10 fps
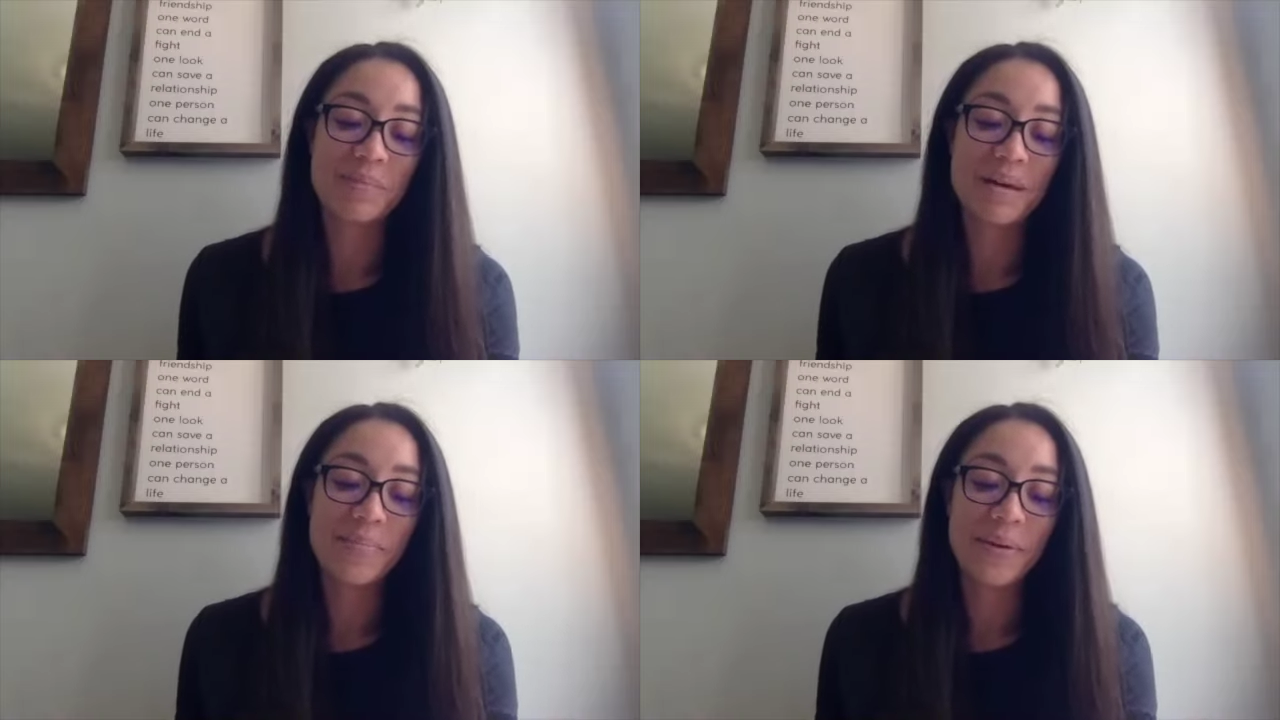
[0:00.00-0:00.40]

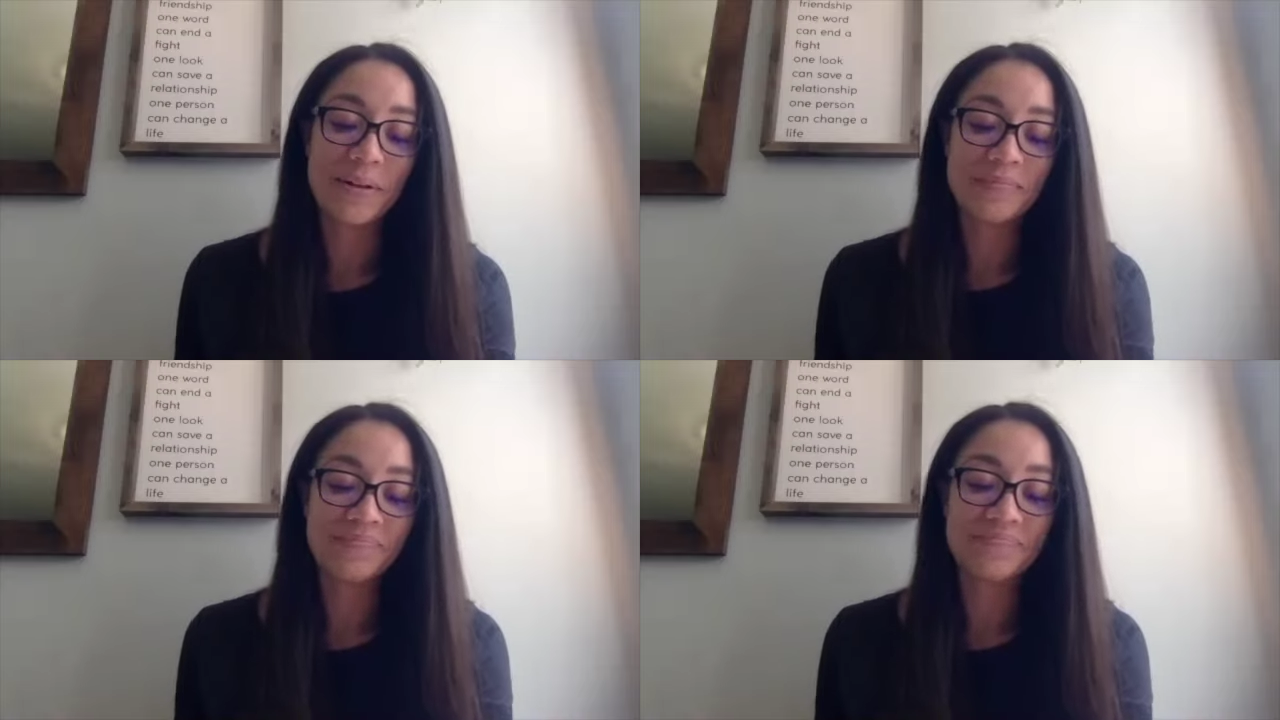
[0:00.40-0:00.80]

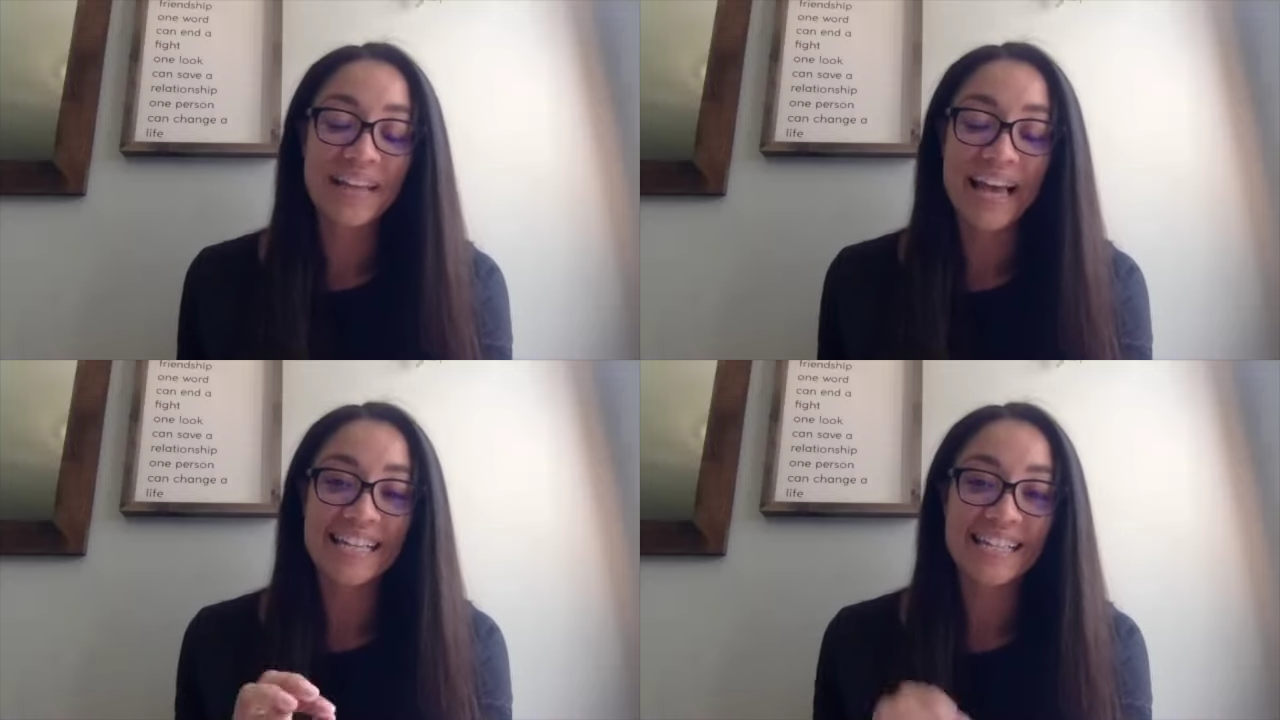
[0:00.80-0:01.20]
people
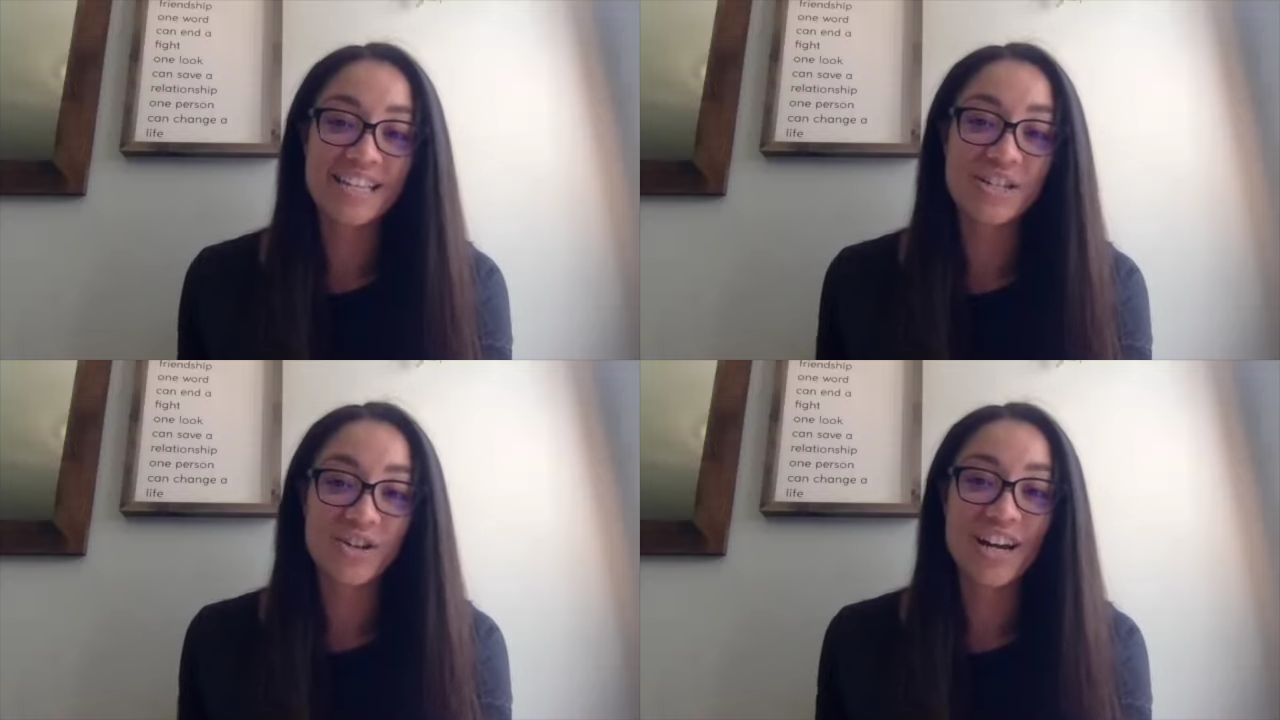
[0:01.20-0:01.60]
as
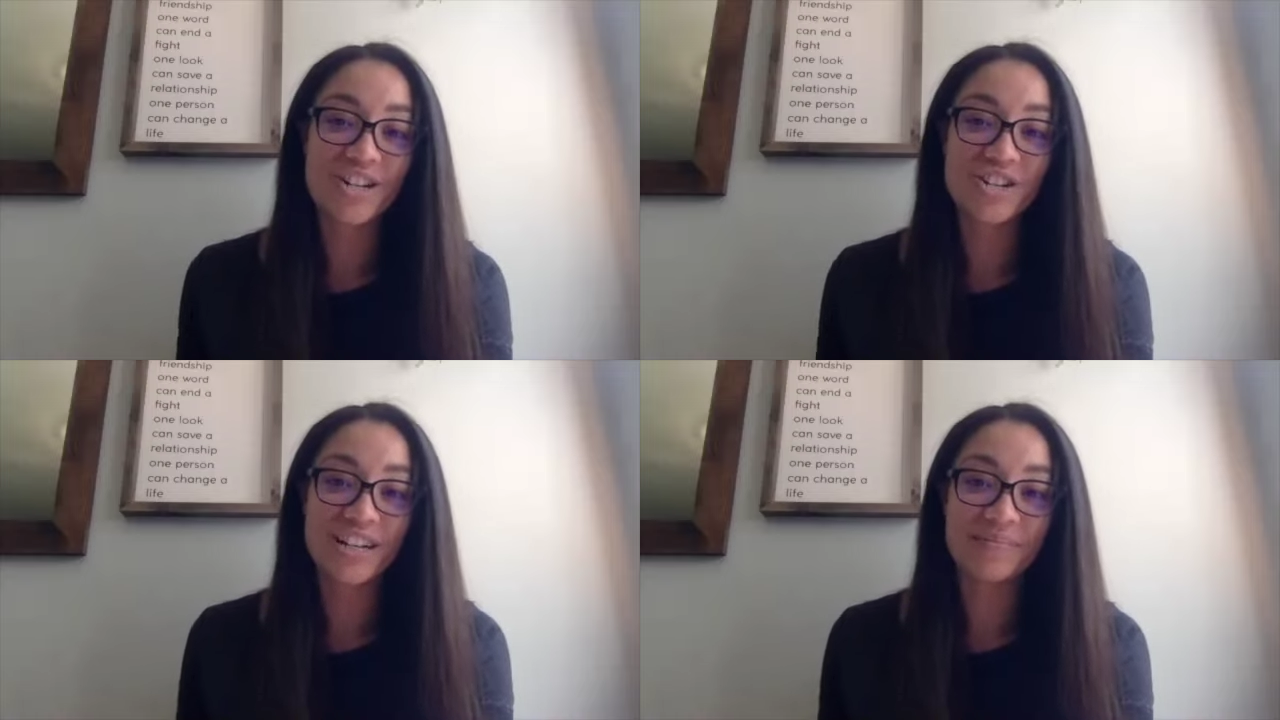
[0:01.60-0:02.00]
his
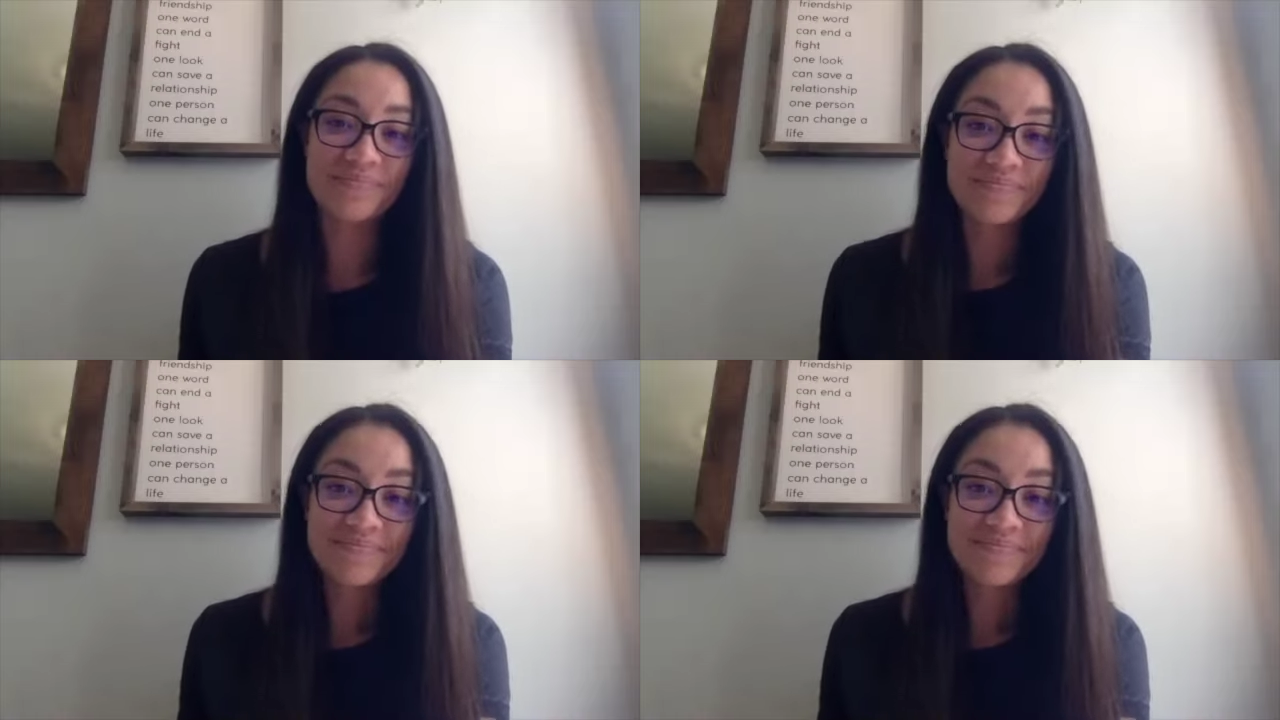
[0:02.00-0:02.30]
creation.